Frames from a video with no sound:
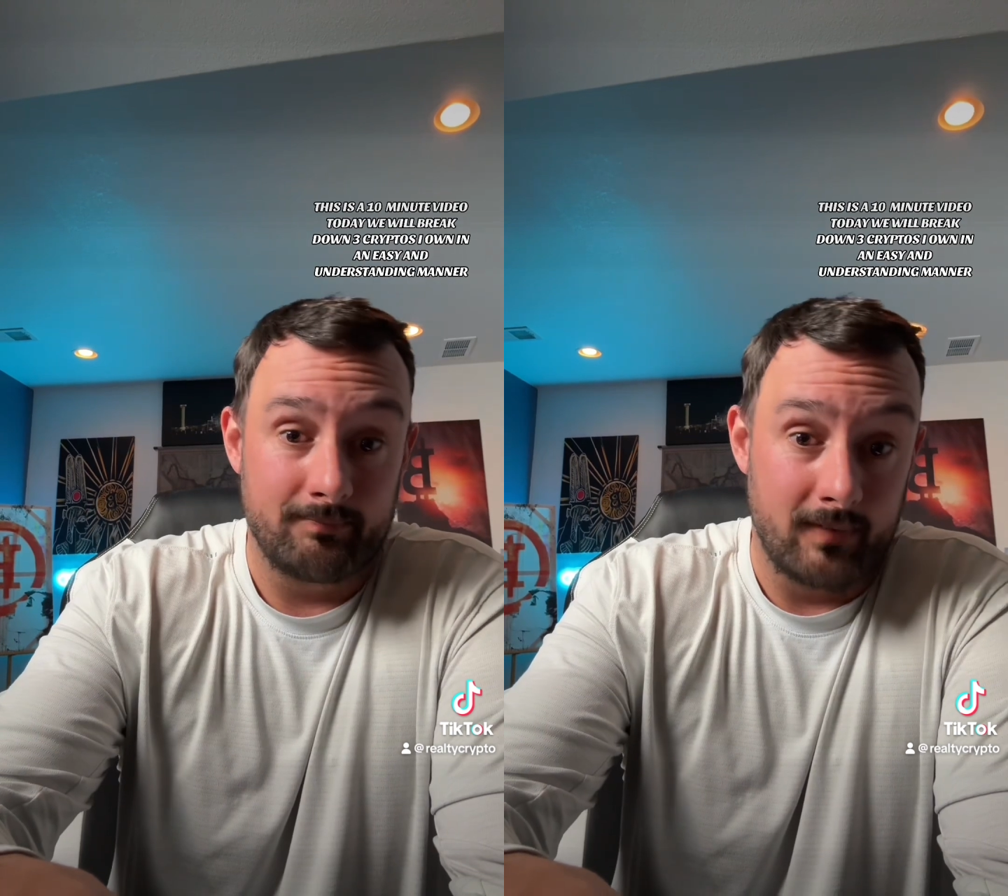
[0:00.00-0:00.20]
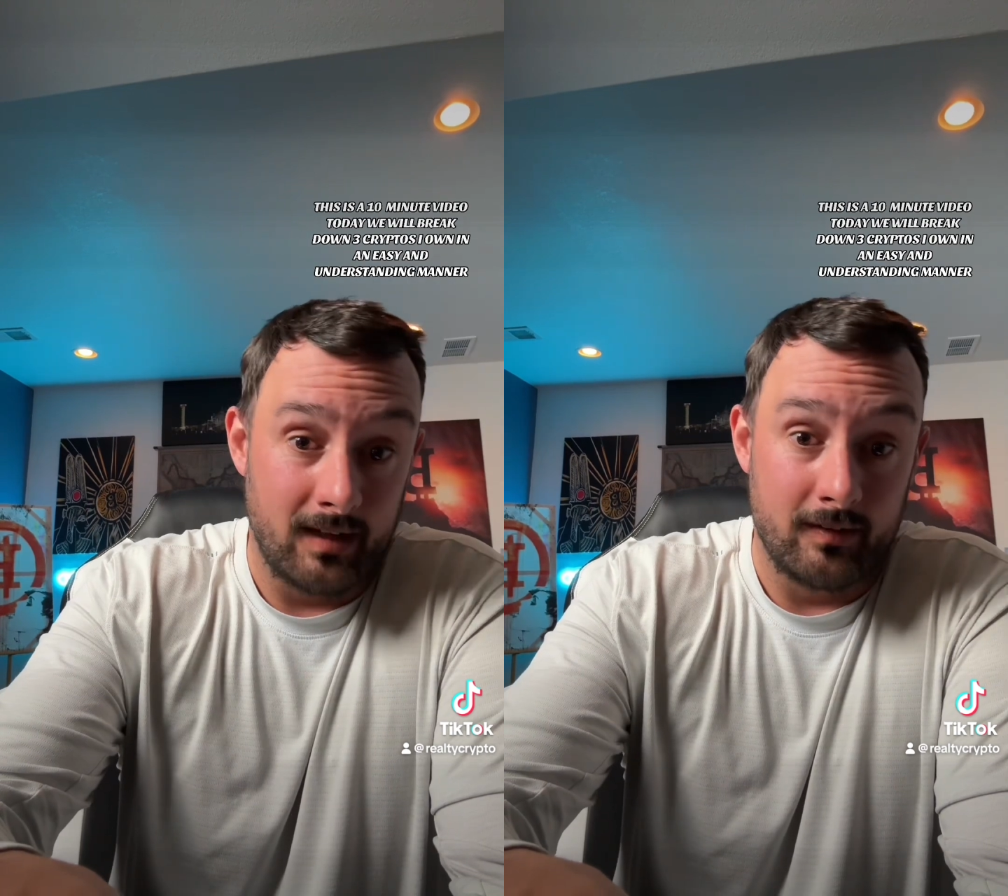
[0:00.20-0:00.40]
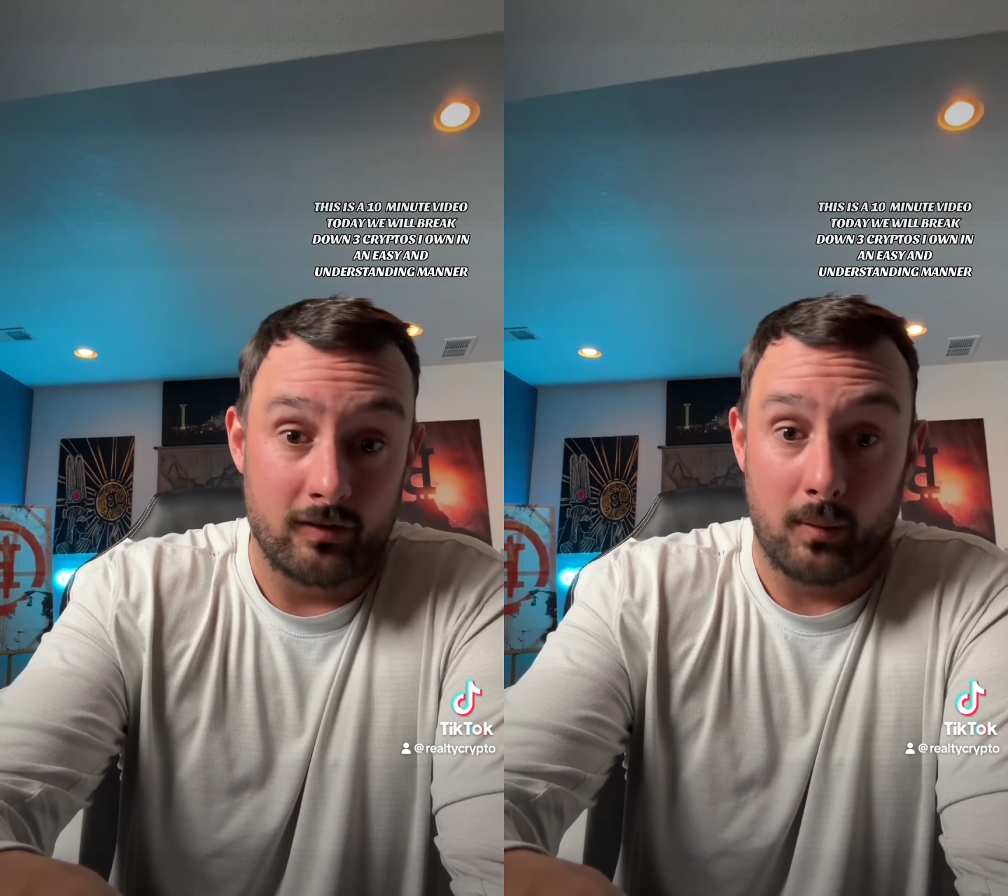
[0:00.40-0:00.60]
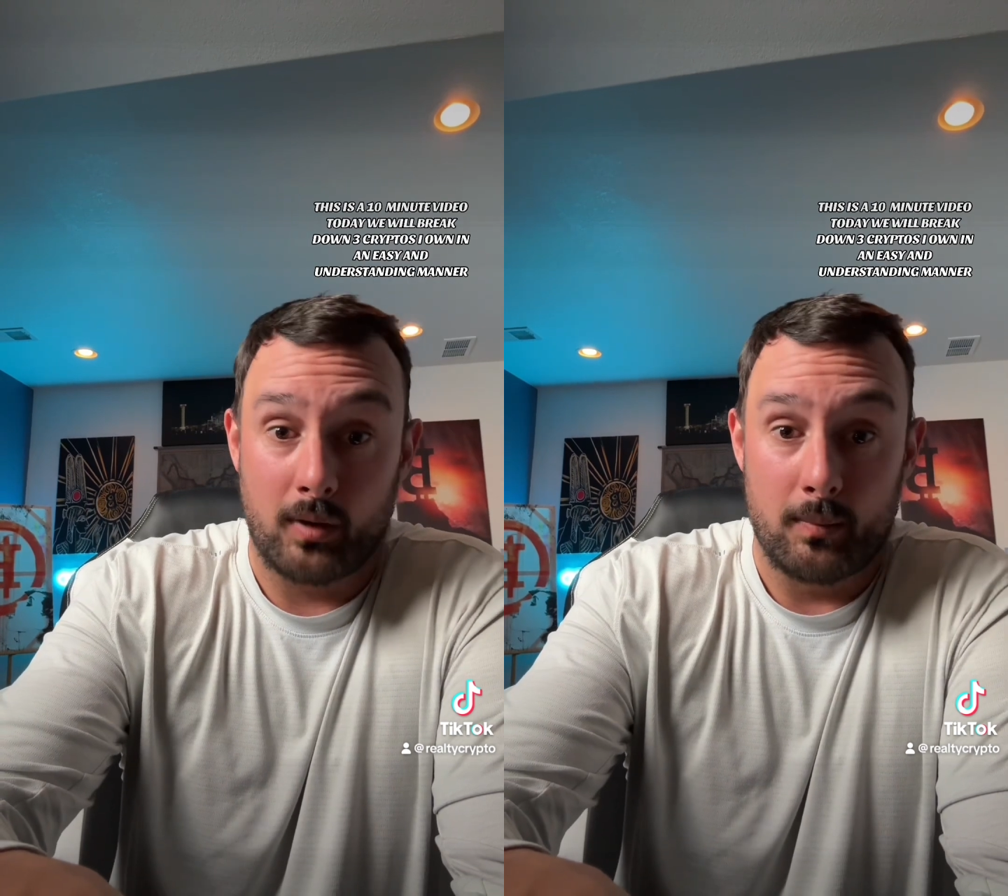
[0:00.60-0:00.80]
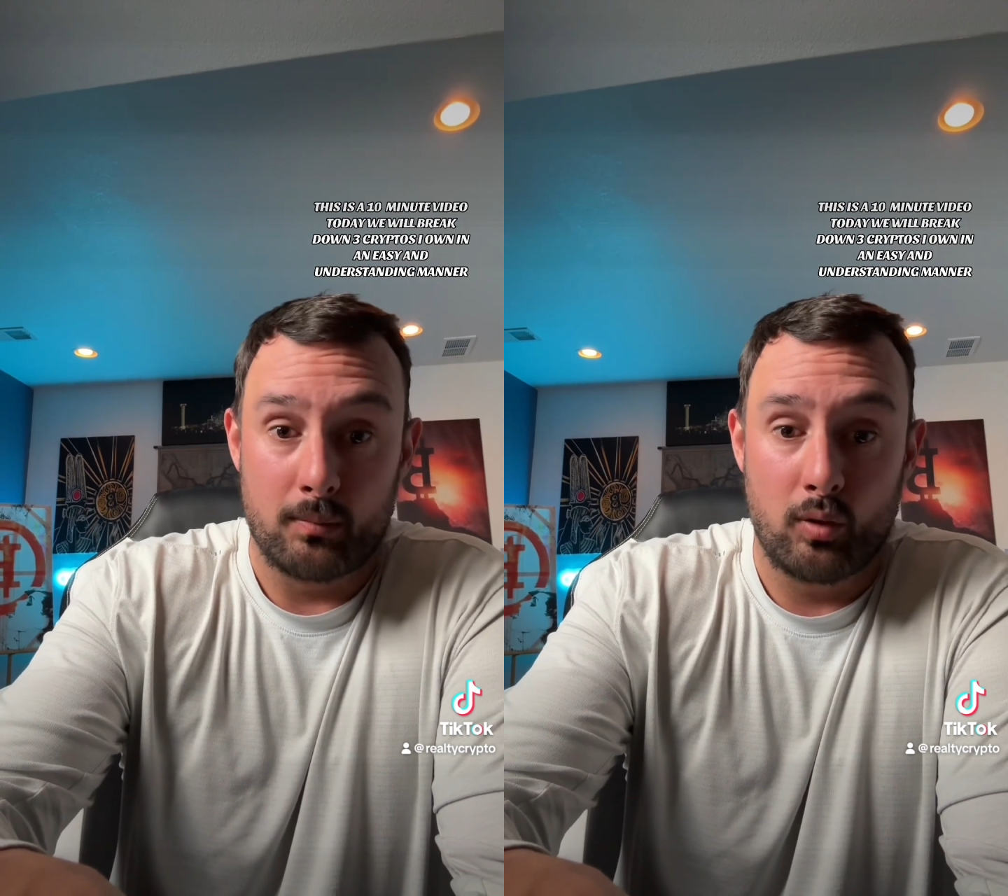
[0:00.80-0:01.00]
in this
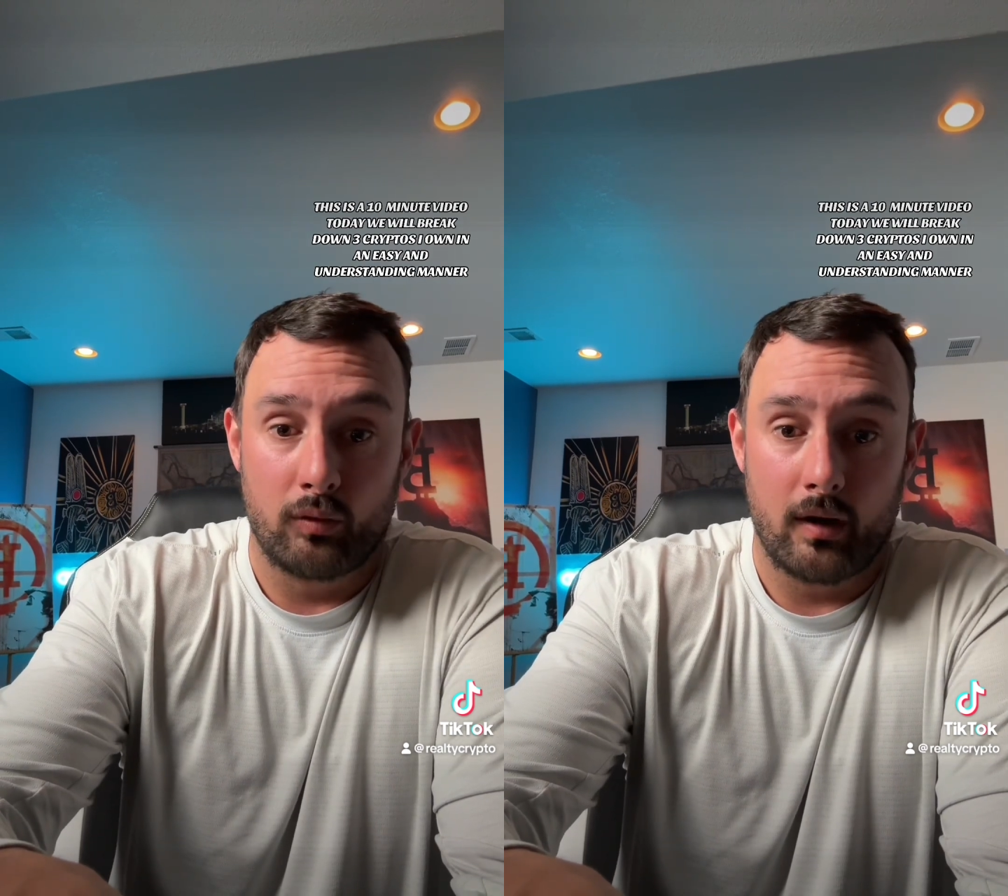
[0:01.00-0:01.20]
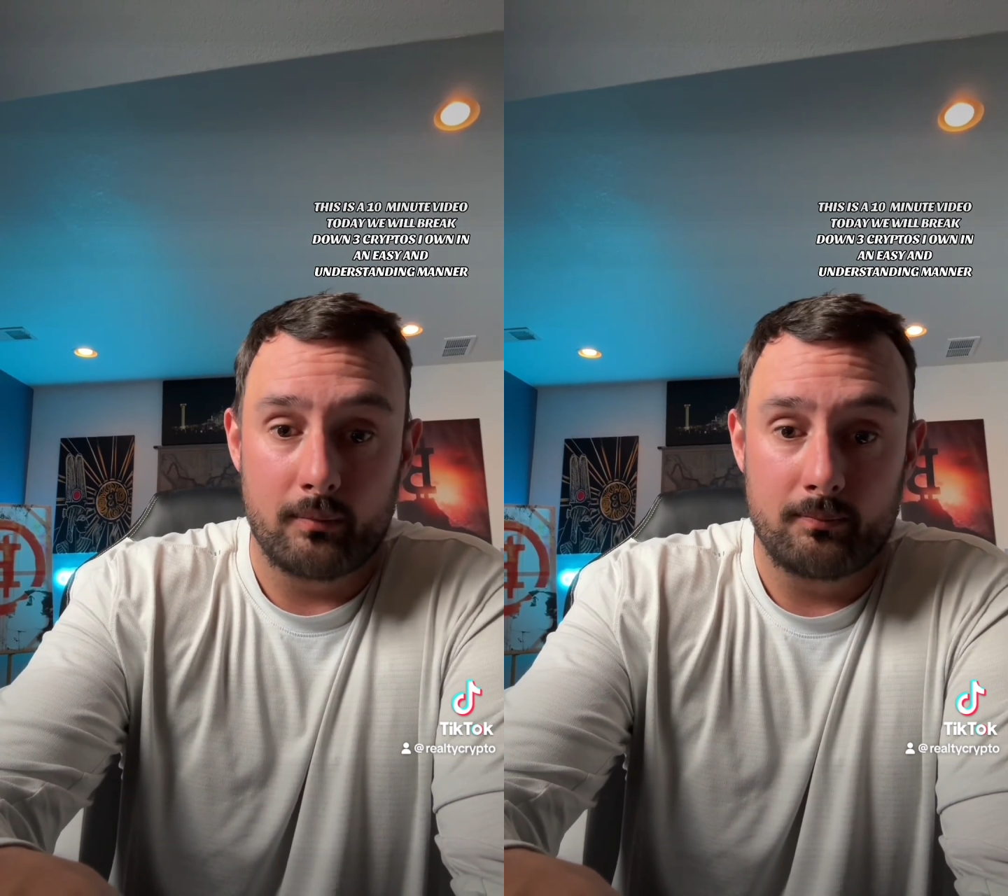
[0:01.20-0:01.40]
upcoming bull run.